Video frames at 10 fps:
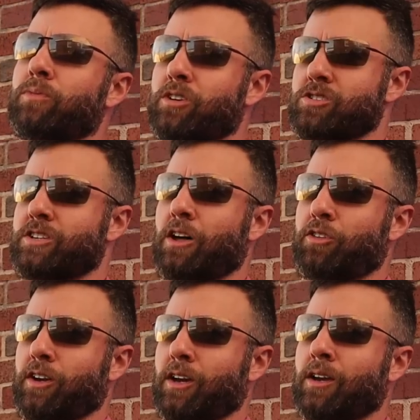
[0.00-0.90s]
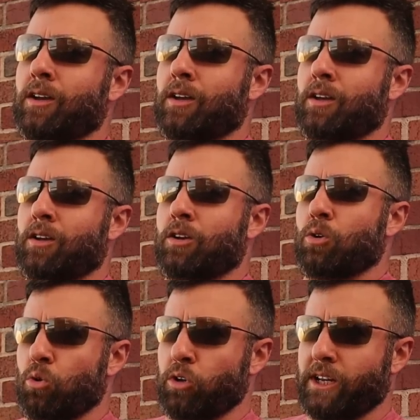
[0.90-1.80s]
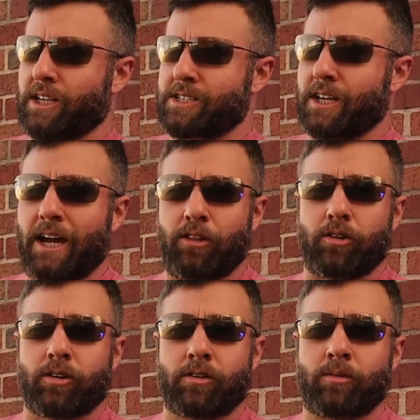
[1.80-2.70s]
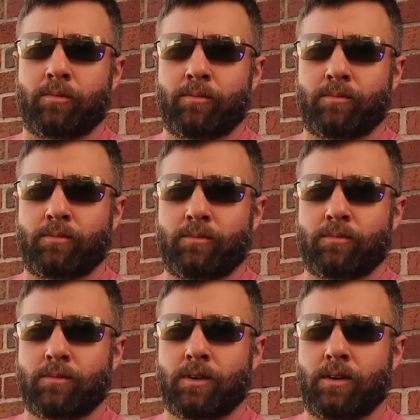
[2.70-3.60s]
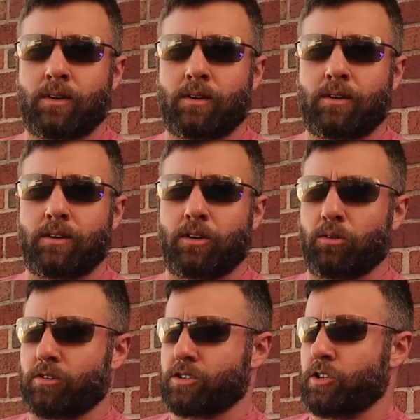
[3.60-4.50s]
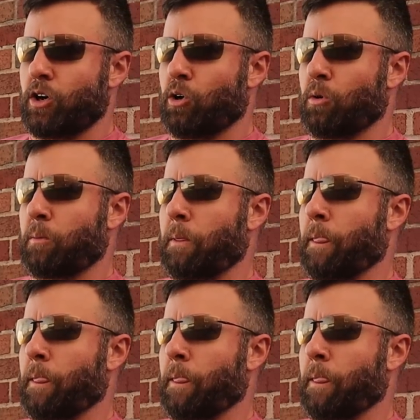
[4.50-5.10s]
There's nothing holding it together. There's no